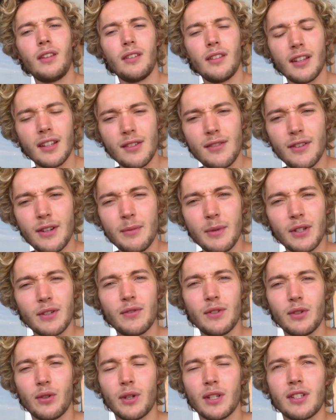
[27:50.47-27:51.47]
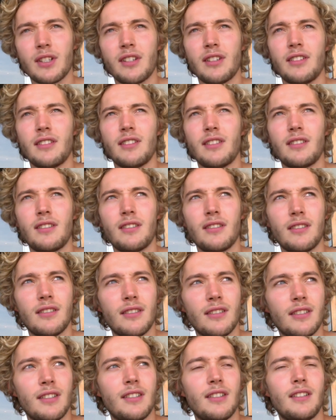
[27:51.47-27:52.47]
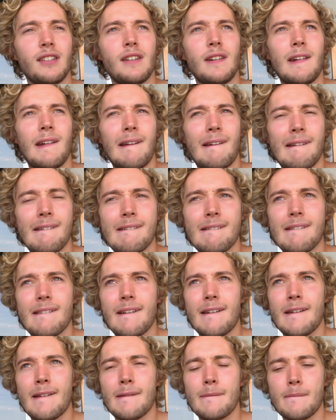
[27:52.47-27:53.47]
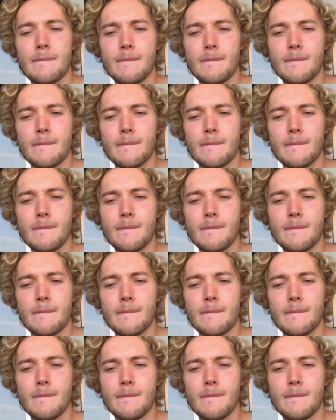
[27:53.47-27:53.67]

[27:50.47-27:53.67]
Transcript: Thanks very much for your questions. I